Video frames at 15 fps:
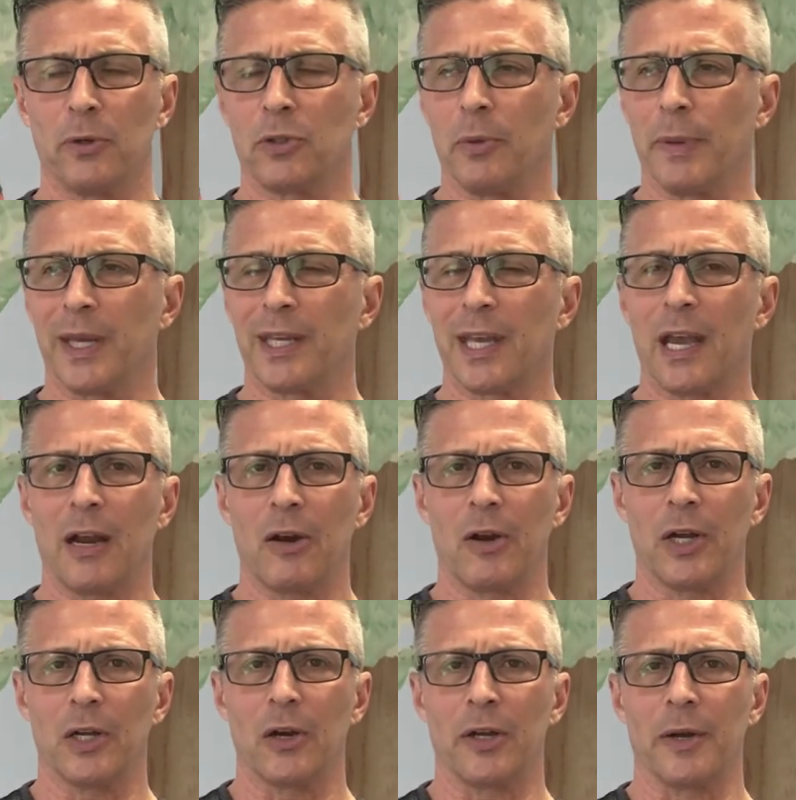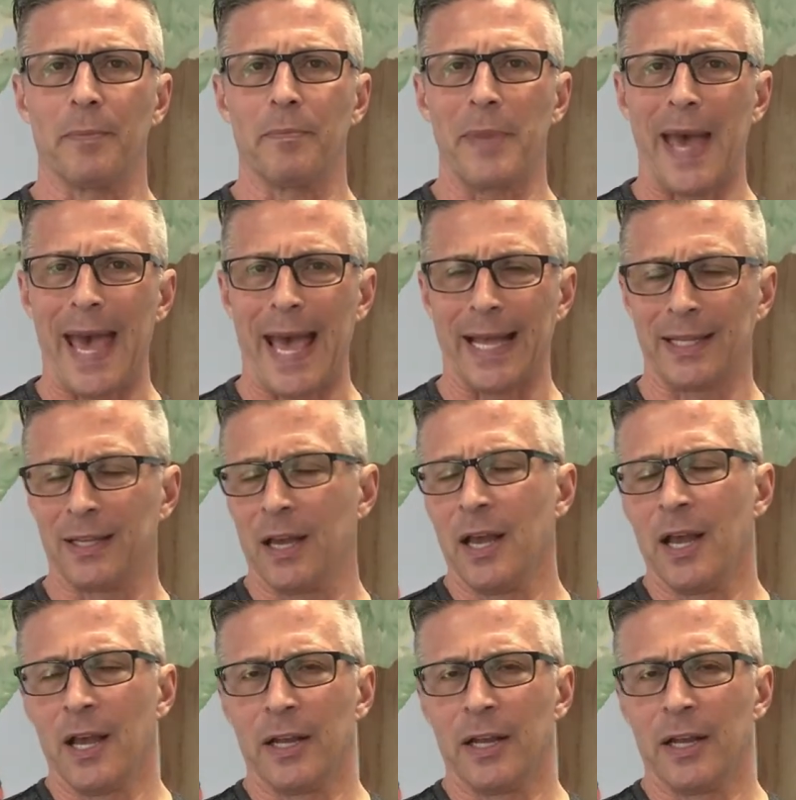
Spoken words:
to be carried on a mat.